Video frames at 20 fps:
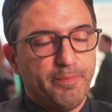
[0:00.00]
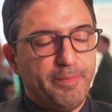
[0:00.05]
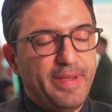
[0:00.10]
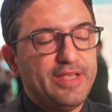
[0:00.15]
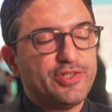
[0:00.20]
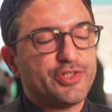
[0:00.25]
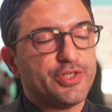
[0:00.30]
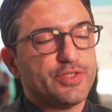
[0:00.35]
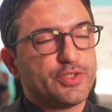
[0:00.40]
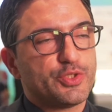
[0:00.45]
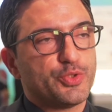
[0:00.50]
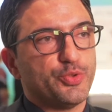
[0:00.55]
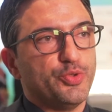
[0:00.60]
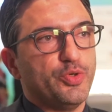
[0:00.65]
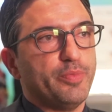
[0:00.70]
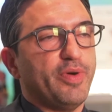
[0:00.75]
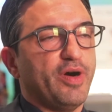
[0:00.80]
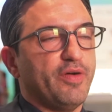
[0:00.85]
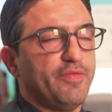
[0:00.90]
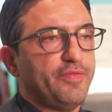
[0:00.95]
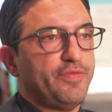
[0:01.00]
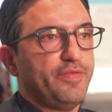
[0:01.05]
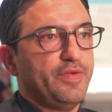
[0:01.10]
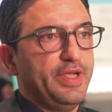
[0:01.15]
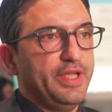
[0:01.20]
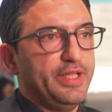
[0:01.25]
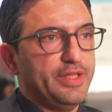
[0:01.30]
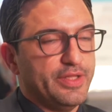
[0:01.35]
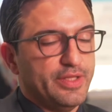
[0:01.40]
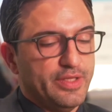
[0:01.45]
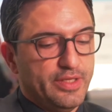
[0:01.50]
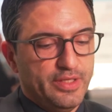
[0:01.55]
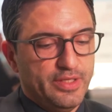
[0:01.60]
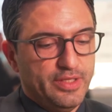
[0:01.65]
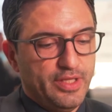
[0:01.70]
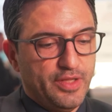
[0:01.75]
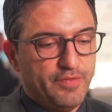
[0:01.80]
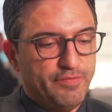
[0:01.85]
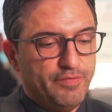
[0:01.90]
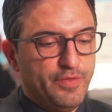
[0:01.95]
patients group in
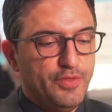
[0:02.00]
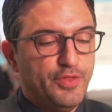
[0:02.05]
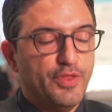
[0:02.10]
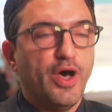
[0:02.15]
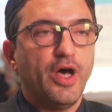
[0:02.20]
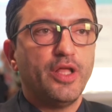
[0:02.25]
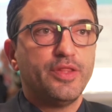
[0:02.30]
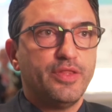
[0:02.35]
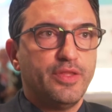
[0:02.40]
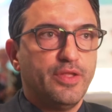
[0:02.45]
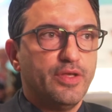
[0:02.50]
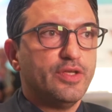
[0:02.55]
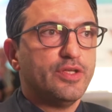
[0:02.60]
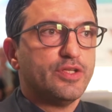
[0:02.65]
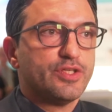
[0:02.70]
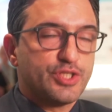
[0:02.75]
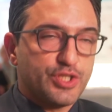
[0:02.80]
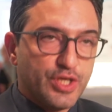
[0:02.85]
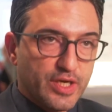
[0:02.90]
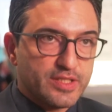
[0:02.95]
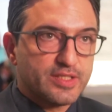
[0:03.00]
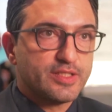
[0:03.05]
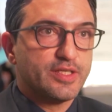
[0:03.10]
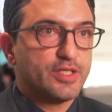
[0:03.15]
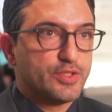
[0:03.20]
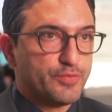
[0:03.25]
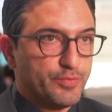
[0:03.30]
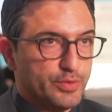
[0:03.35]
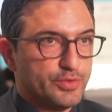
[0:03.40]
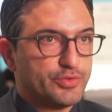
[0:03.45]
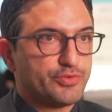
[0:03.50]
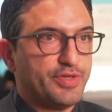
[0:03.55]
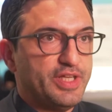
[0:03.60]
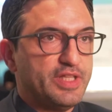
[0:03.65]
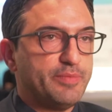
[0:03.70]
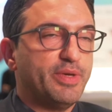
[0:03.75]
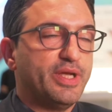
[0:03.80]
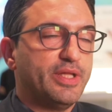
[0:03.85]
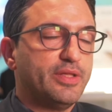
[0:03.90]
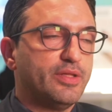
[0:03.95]
a non-successful
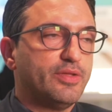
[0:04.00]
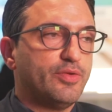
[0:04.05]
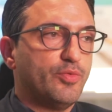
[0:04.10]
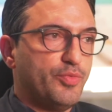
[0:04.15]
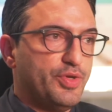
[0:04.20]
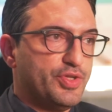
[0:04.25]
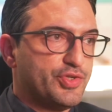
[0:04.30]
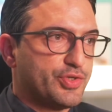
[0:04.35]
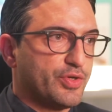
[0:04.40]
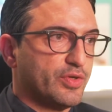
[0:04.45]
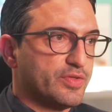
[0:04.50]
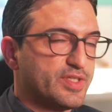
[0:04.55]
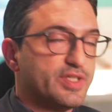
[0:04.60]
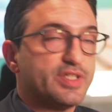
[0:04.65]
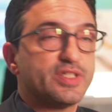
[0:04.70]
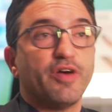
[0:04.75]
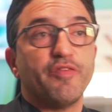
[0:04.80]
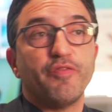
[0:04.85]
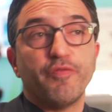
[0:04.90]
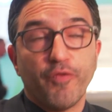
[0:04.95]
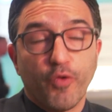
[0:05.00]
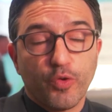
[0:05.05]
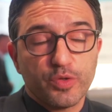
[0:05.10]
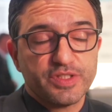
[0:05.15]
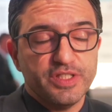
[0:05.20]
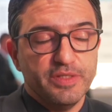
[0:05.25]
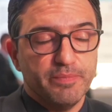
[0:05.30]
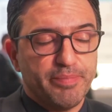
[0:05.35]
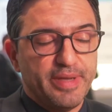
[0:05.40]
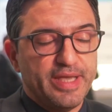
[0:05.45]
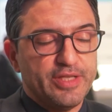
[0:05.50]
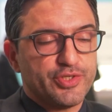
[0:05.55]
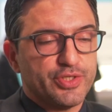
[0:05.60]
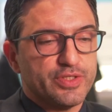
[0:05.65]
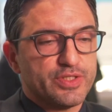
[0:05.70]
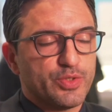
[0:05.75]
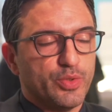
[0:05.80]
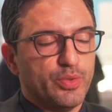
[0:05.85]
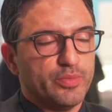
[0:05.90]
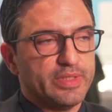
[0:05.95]
treatment, which consists of 14
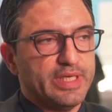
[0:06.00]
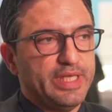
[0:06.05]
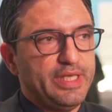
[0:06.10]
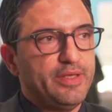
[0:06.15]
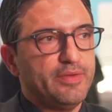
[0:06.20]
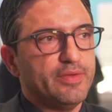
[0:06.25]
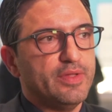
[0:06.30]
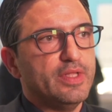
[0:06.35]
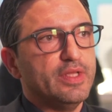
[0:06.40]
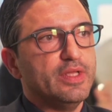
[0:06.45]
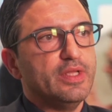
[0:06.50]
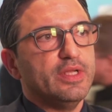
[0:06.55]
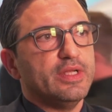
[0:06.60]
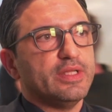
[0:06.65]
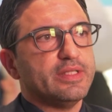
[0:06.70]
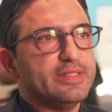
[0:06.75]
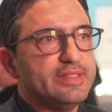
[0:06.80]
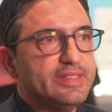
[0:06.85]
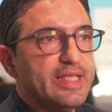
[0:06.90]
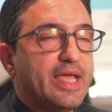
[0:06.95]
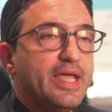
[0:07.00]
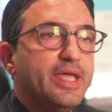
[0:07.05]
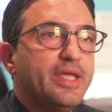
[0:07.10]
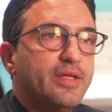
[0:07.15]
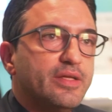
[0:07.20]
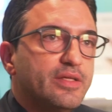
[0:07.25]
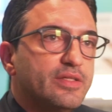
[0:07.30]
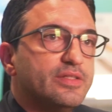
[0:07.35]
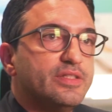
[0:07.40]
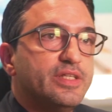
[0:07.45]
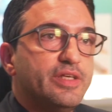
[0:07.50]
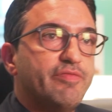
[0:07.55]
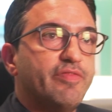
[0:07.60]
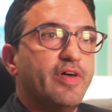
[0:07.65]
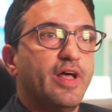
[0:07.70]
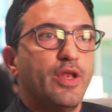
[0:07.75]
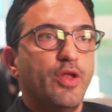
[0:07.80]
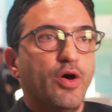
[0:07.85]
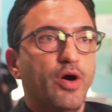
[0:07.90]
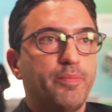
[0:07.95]
patients only, they
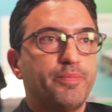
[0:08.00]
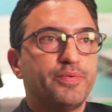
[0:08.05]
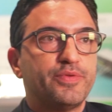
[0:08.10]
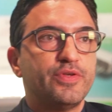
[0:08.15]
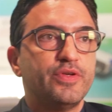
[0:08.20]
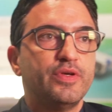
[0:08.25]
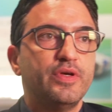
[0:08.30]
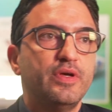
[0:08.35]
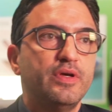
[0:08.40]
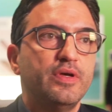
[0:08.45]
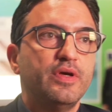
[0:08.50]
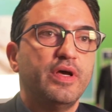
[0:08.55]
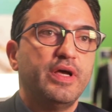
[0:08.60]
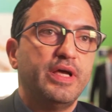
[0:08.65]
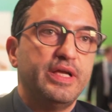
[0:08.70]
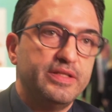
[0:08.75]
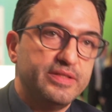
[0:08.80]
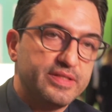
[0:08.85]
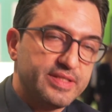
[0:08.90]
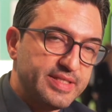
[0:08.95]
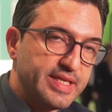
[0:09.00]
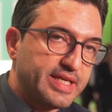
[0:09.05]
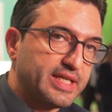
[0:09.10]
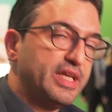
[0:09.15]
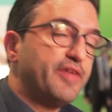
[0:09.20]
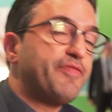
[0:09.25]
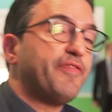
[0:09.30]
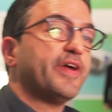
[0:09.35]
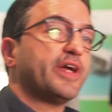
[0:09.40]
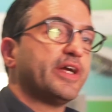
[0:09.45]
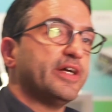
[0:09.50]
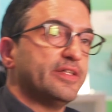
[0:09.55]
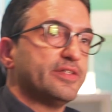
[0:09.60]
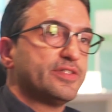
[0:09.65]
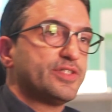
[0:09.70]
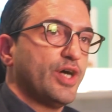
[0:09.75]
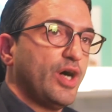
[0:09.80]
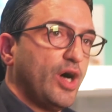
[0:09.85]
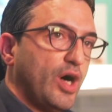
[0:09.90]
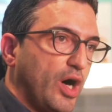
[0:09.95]
developed a
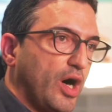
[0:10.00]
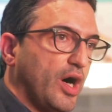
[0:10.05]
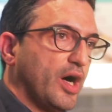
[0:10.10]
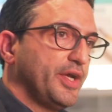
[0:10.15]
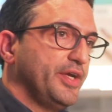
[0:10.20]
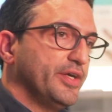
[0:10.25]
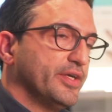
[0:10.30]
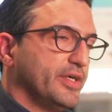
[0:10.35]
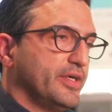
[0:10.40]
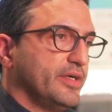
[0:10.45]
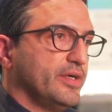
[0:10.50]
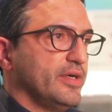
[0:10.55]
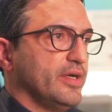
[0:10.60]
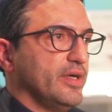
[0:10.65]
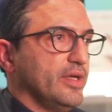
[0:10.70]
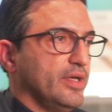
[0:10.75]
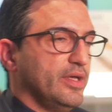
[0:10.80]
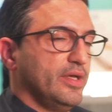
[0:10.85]
significant higher